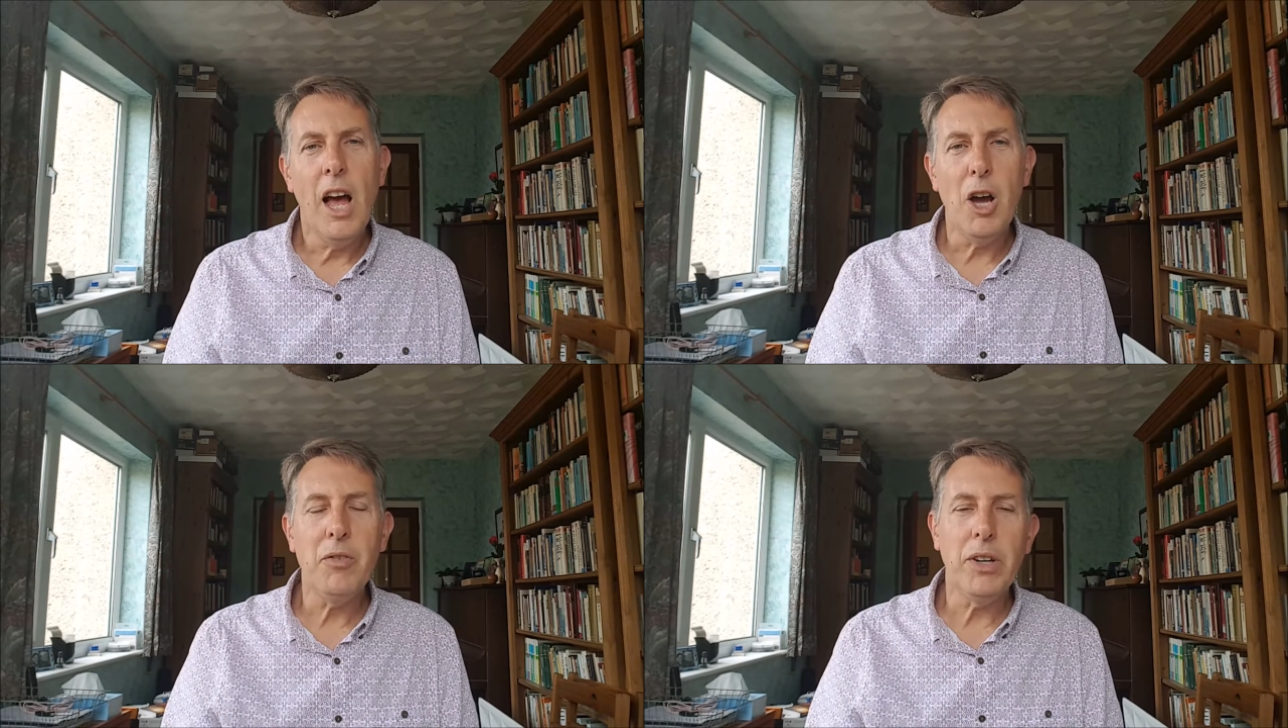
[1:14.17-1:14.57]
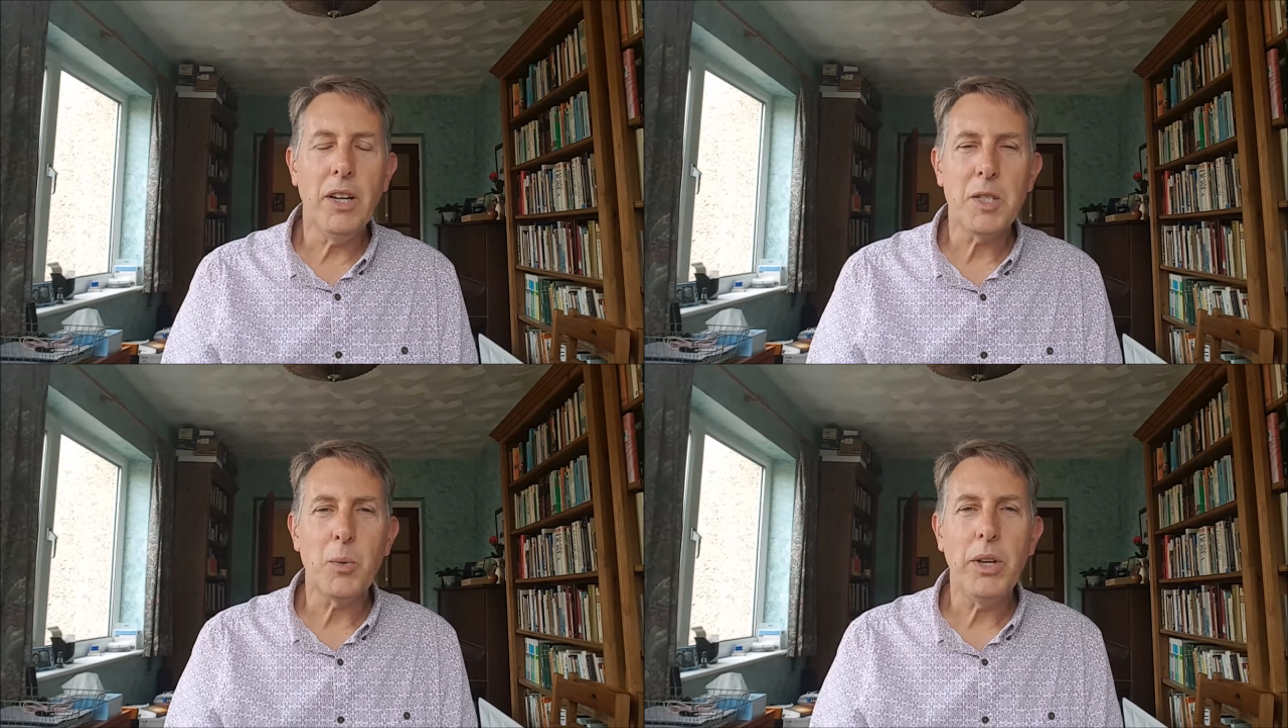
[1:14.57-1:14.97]
Over
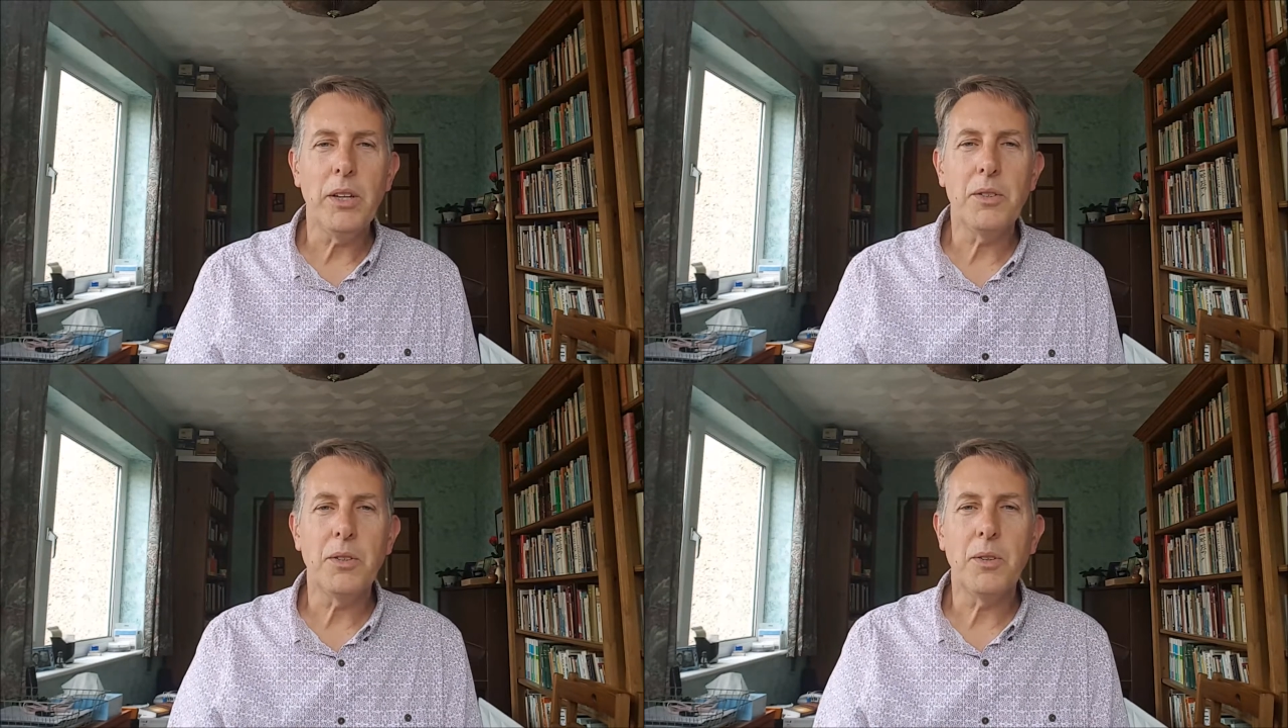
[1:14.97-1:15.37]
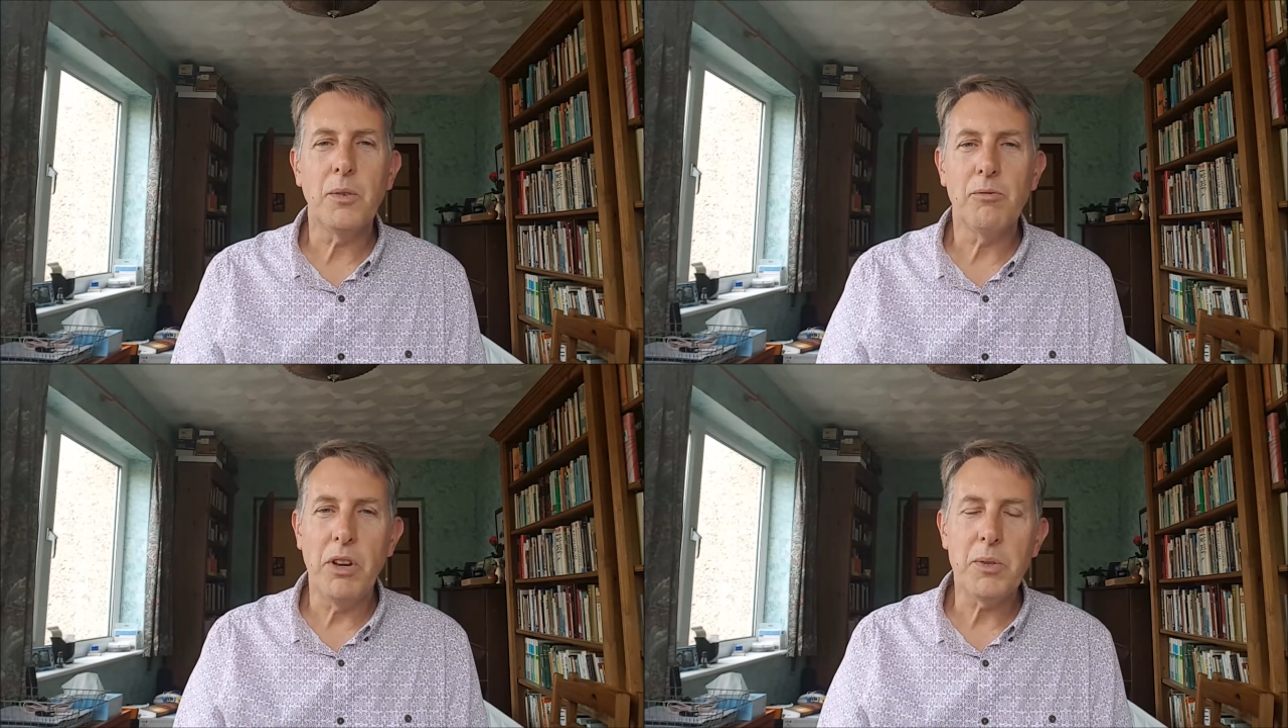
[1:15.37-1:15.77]

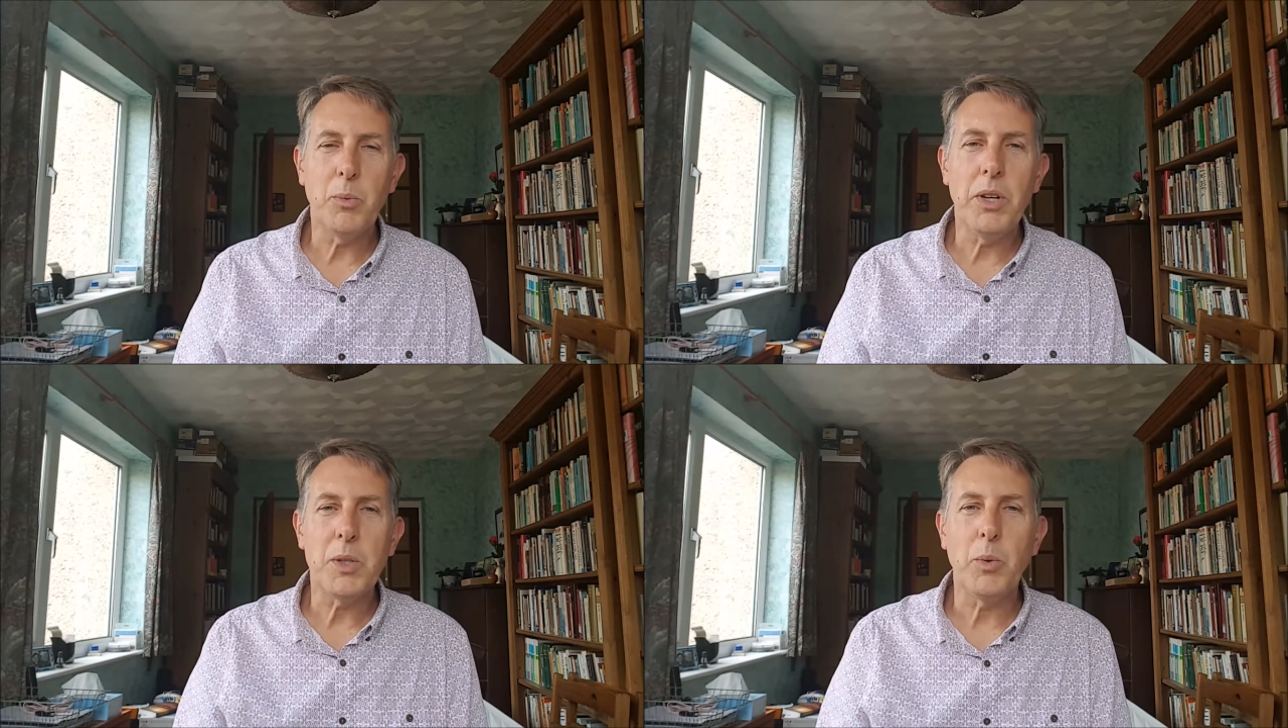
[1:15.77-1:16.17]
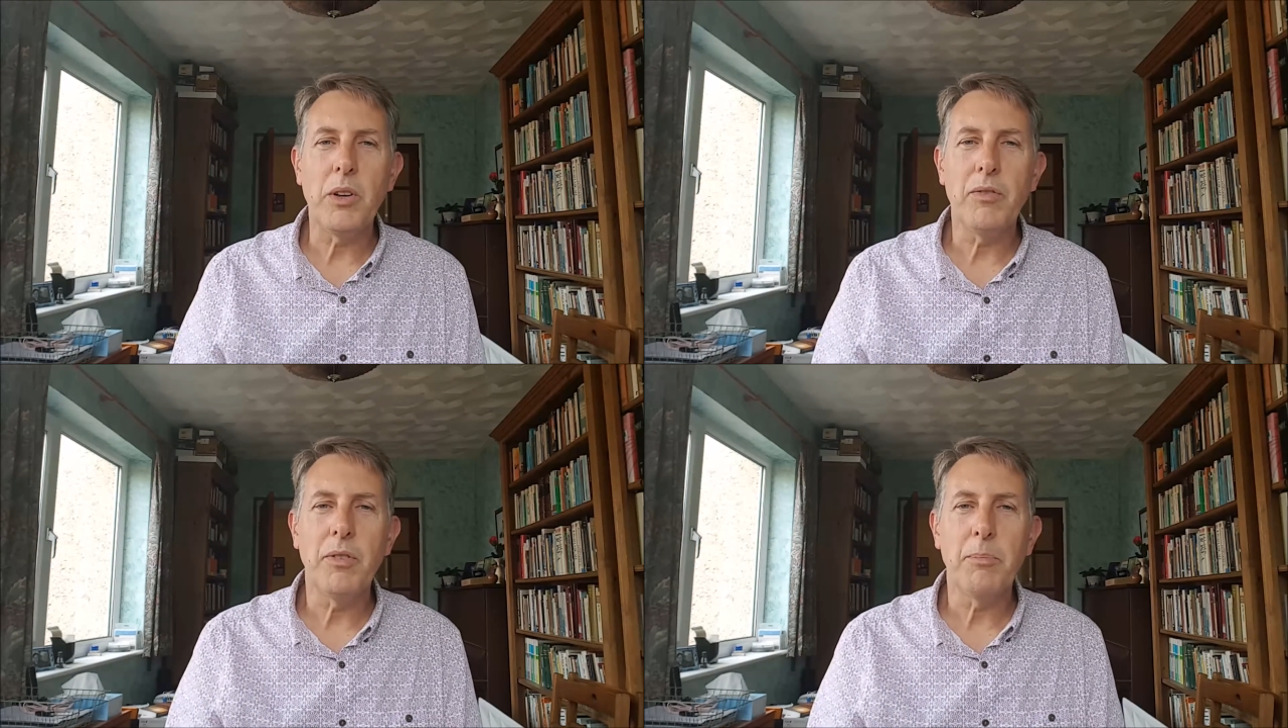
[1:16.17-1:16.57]
recent weeks,
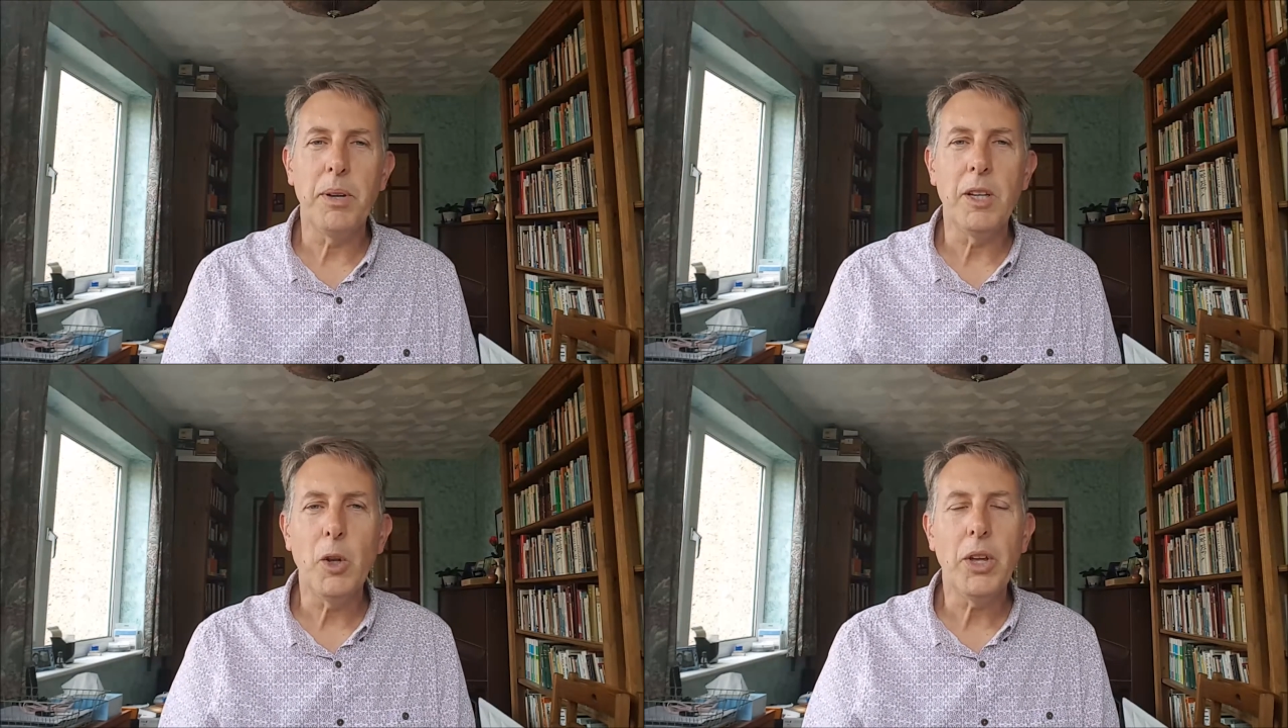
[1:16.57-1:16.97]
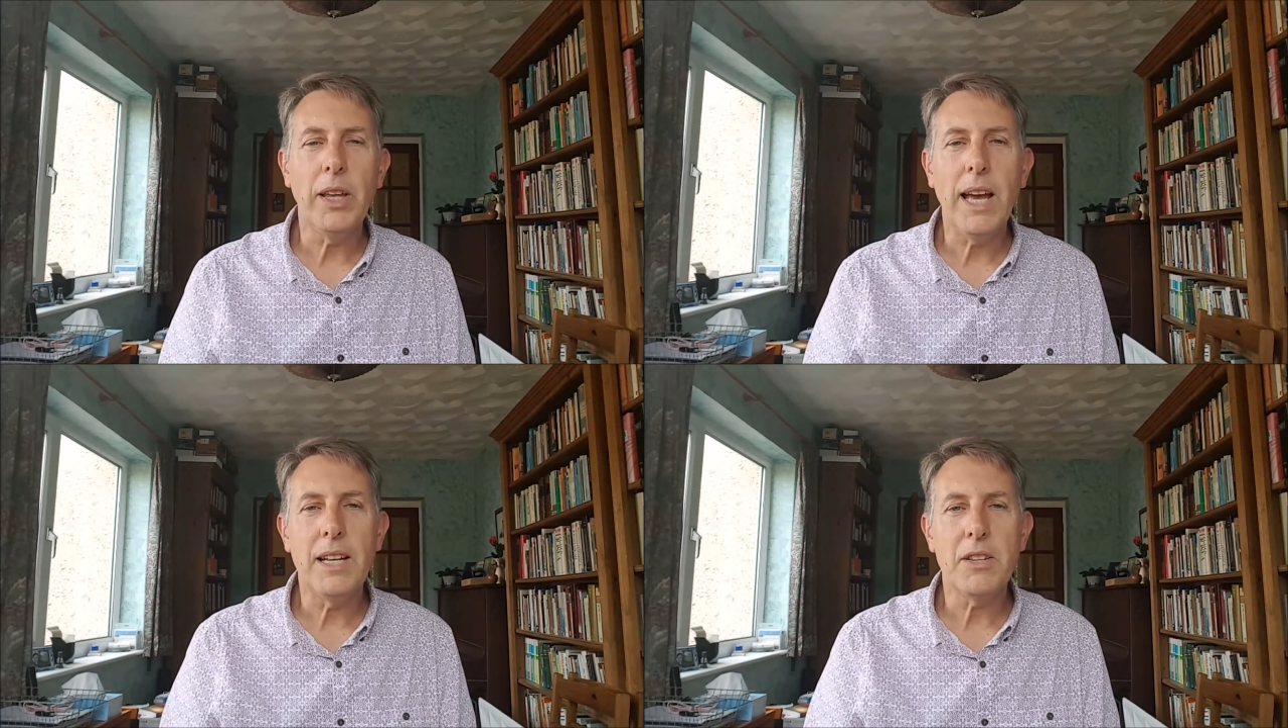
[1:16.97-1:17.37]
we've been
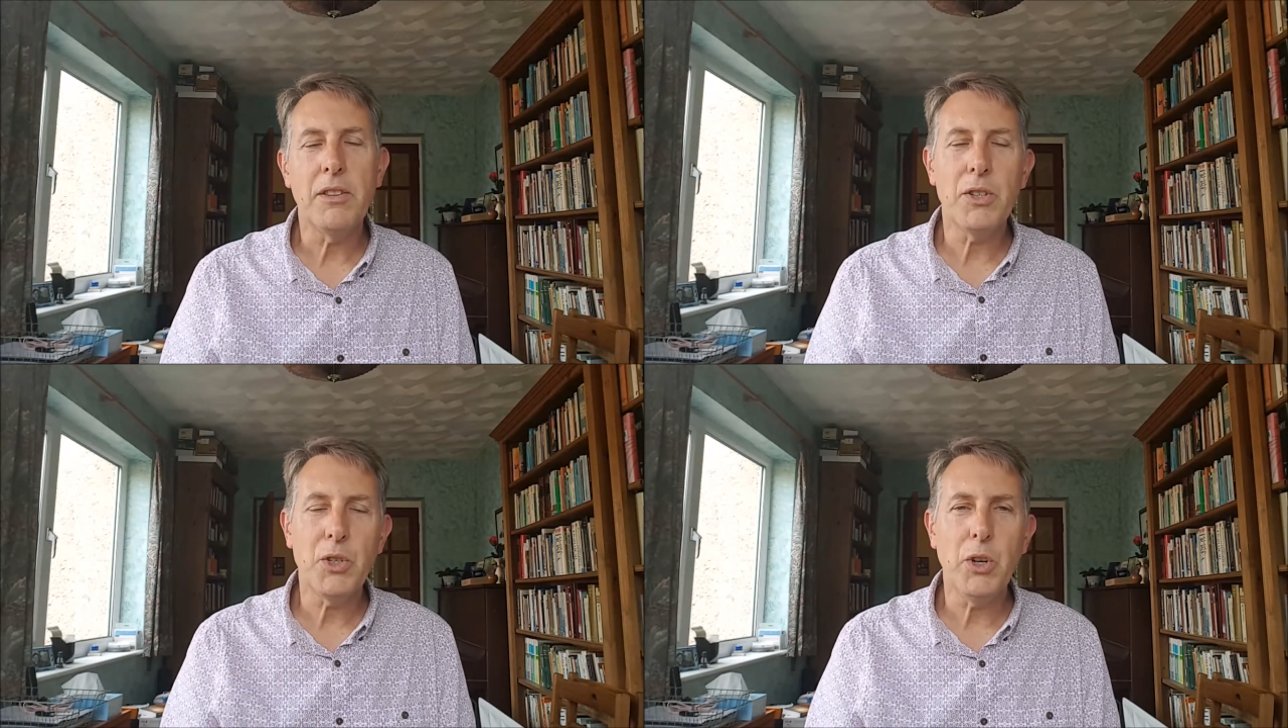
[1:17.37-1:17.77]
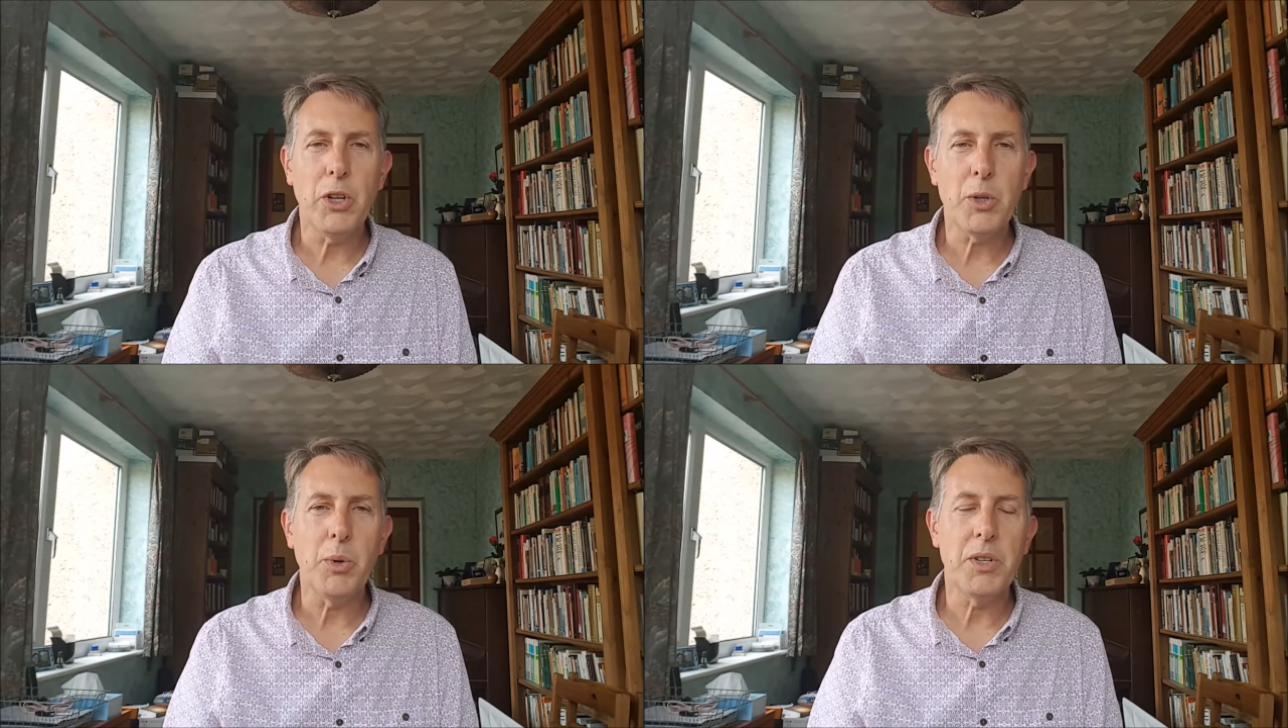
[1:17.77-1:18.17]
looking at the search.